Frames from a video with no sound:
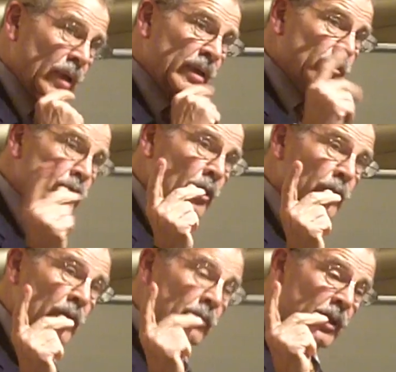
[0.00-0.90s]
I never saw,
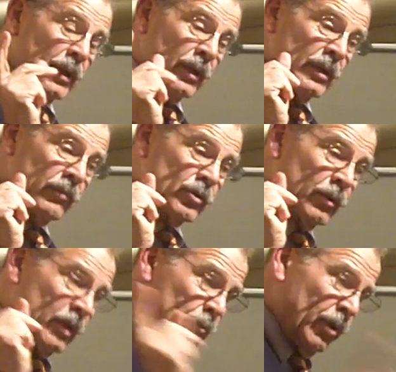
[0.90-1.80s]
by the way, I never
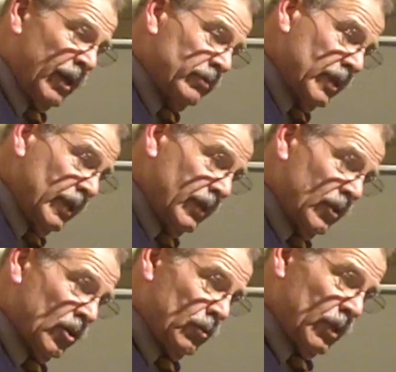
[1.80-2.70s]
saw any poverty.
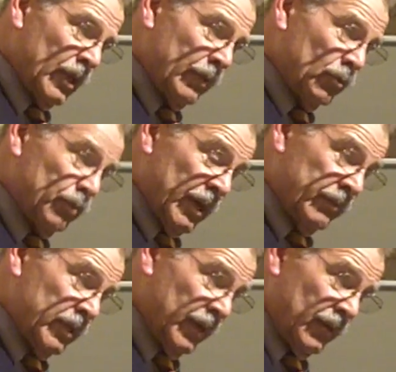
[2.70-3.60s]
They could be labeled
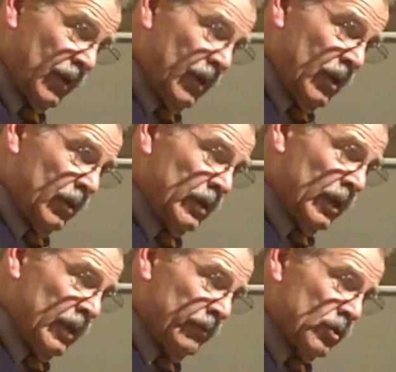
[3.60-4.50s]
poverty,
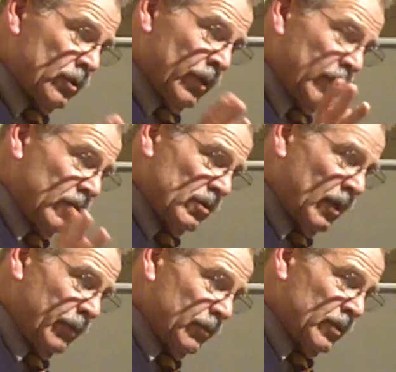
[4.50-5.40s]
and I never saw any
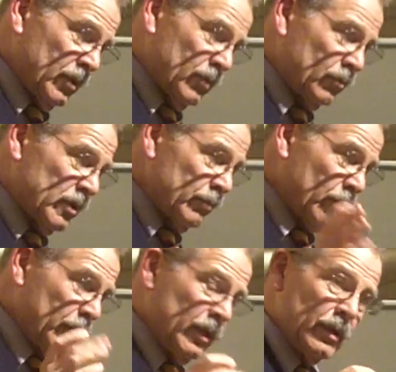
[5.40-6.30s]
slums. It just
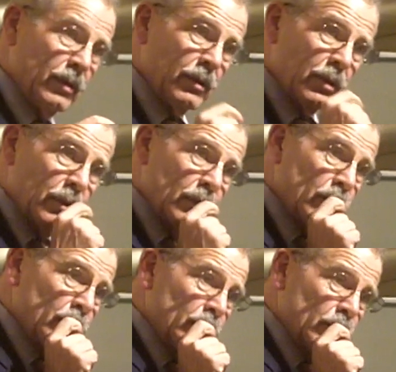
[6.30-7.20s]
wasn't permitted.
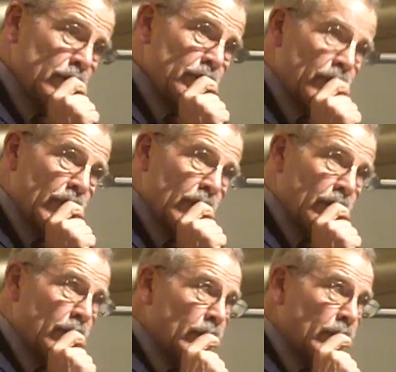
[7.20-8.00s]
Hmm. Wow.